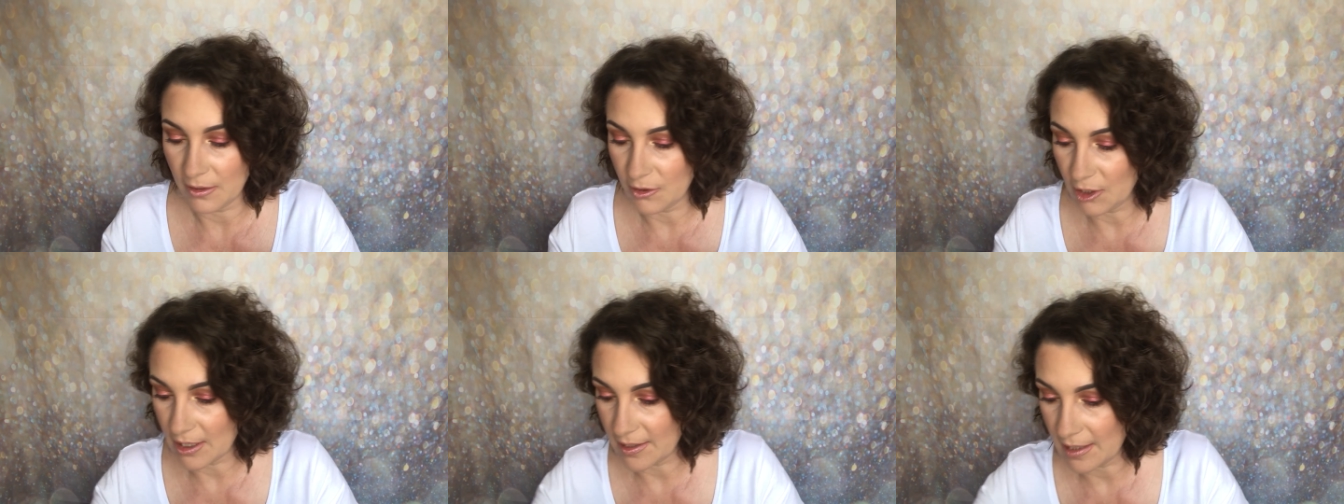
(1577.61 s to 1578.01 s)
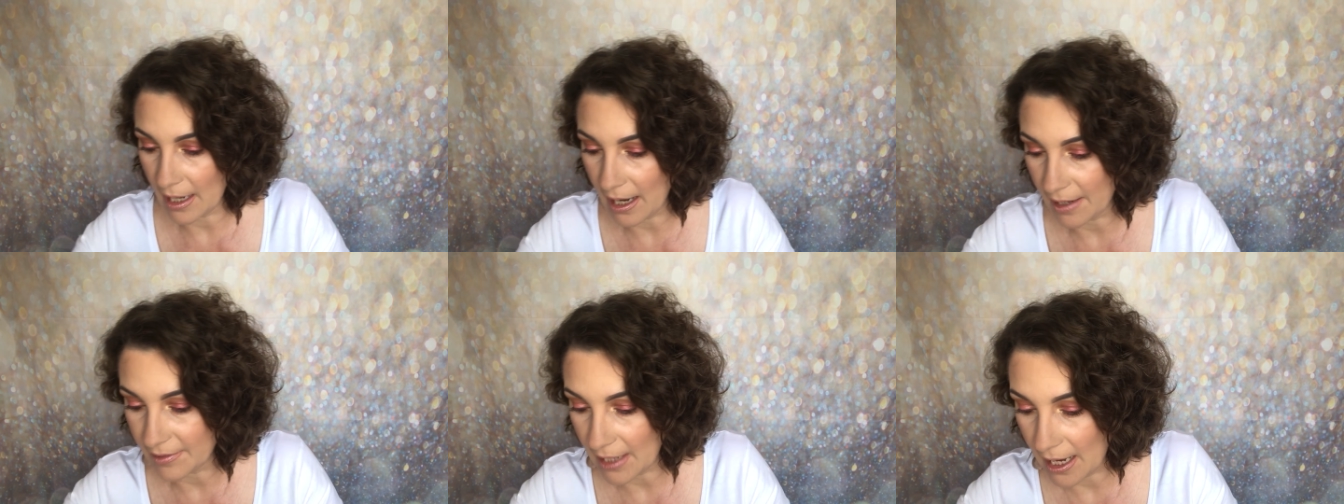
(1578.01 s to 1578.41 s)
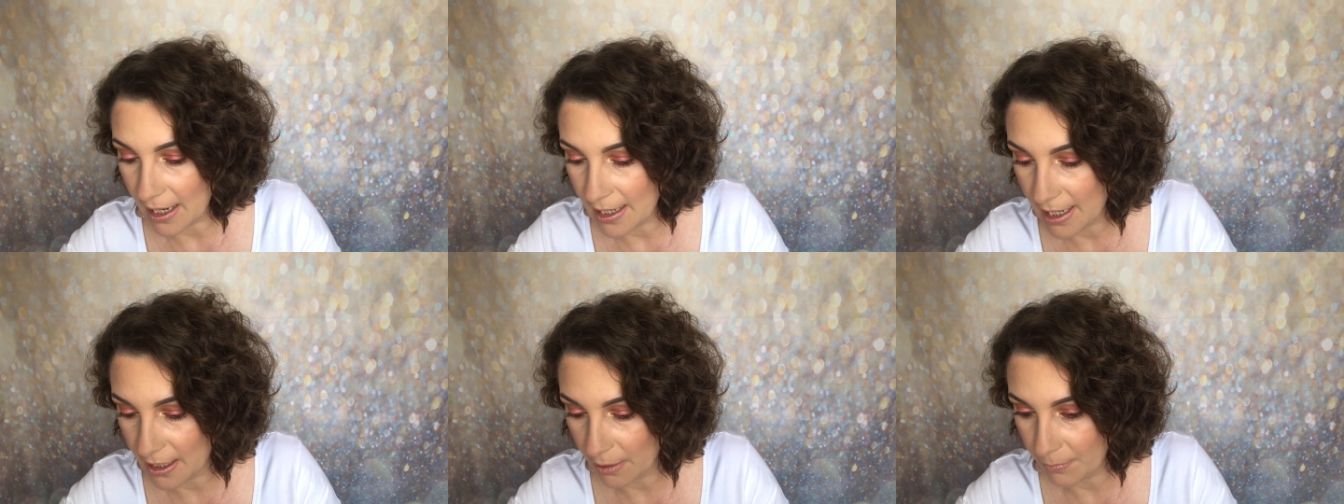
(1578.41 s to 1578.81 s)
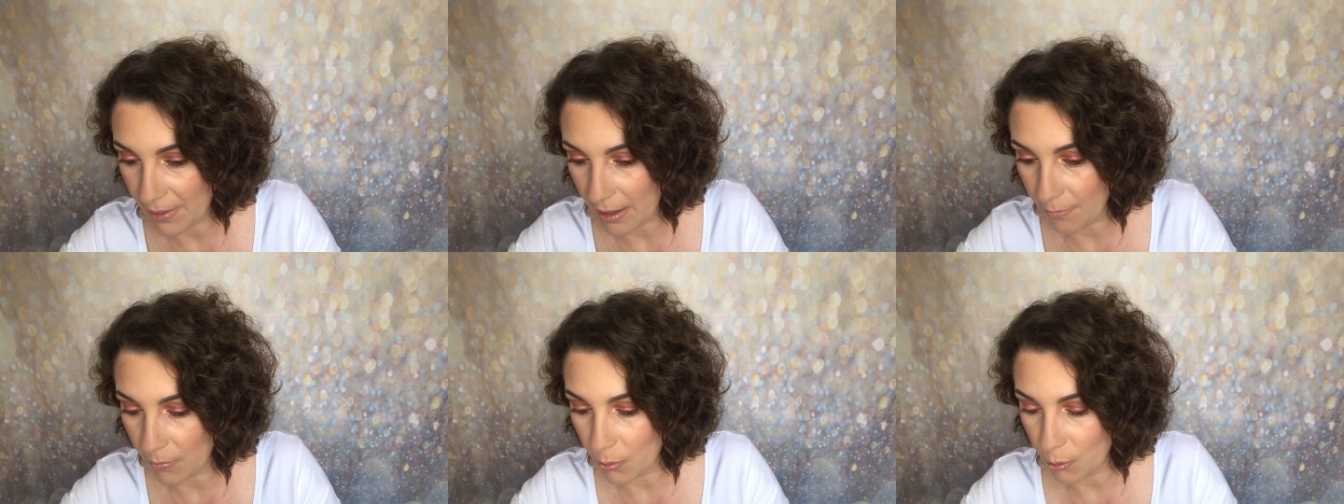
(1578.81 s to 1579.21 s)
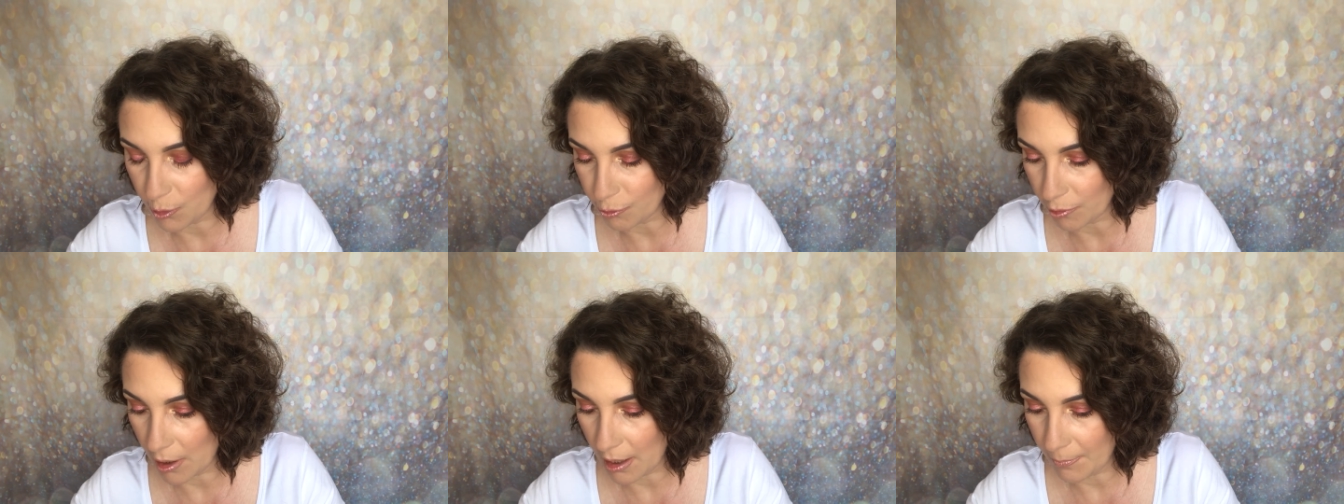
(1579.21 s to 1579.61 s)
just to add a little bit more
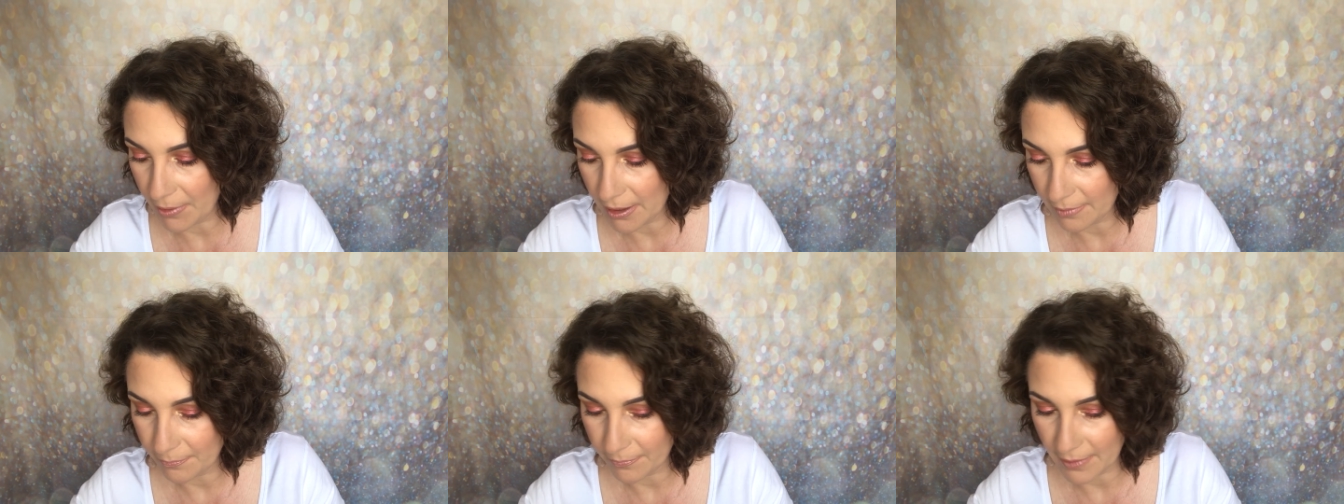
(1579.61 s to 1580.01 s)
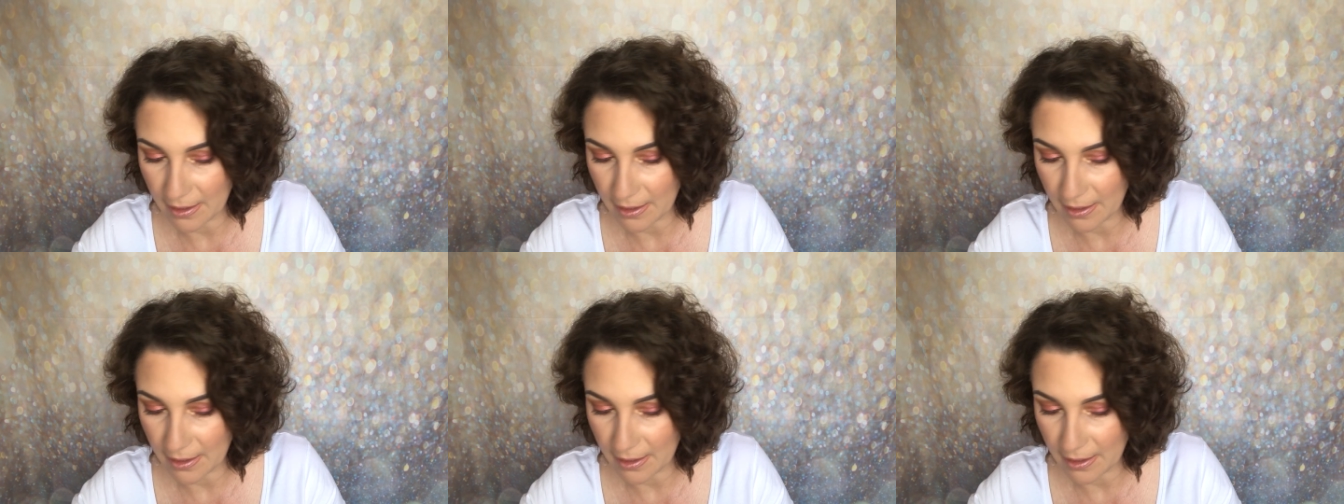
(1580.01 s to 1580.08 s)
drama